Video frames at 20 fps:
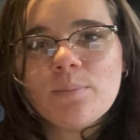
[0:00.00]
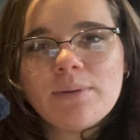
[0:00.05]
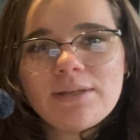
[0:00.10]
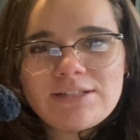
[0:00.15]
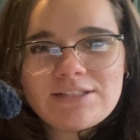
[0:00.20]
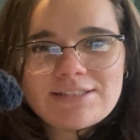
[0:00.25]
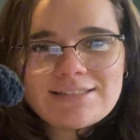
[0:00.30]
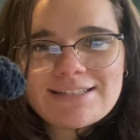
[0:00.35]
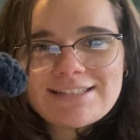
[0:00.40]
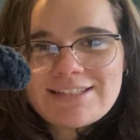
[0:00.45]
But
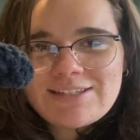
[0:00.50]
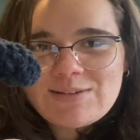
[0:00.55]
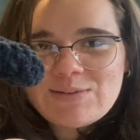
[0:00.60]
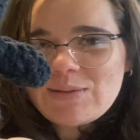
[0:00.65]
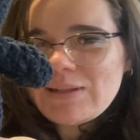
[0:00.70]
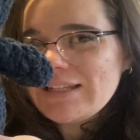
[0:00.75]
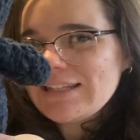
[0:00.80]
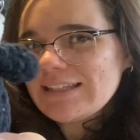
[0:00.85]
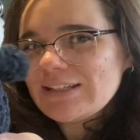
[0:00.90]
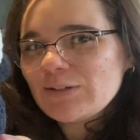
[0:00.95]
it's just a
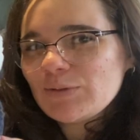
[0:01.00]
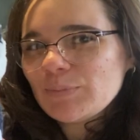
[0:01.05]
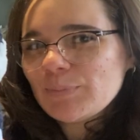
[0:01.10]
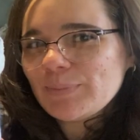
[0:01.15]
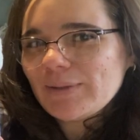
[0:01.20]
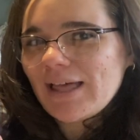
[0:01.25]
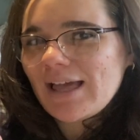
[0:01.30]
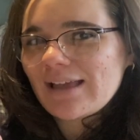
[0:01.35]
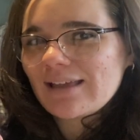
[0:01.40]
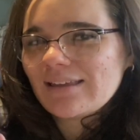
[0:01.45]
cute little
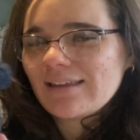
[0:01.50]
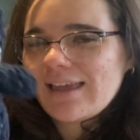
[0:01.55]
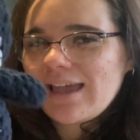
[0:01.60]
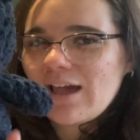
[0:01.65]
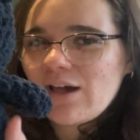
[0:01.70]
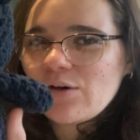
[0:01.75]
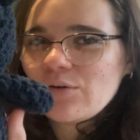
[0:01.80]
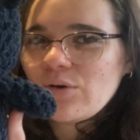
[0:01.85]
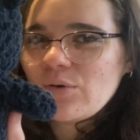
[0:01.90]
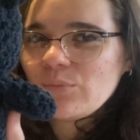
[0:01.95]
black
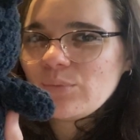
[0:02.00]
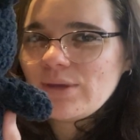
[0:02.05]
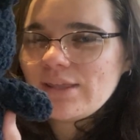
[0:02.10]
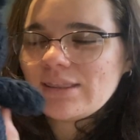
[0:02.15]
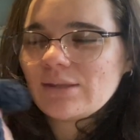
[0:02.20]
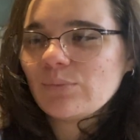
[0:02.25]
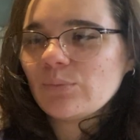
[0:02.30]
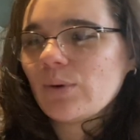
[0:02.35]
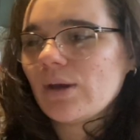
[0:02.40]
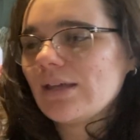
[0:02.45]
cow with
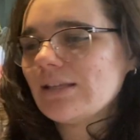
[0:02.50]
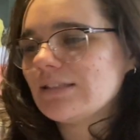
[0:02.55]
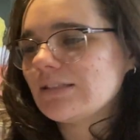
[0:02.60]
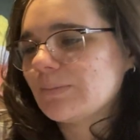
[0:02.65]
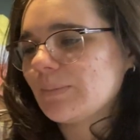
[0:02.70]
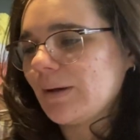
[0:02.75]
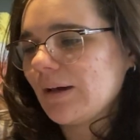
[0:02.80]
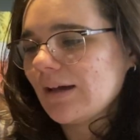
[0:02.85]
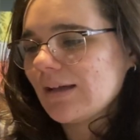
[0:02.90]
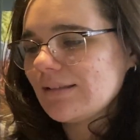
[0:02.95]
white
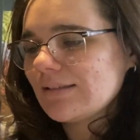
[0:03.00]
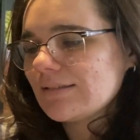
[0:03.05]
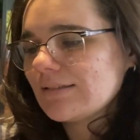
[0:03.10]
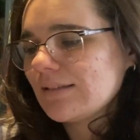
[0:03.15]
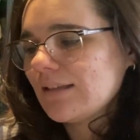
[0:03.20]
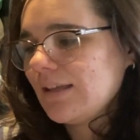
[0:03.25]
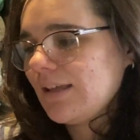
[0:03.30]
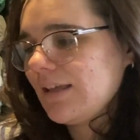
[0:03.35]
spots.